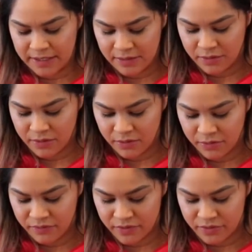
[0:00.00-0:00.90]
I don't know
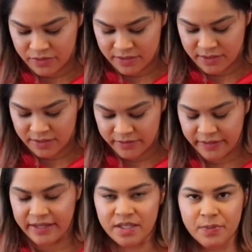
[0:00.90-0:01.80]
if there's
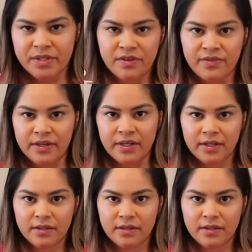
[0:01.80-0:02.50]
necessarily a specific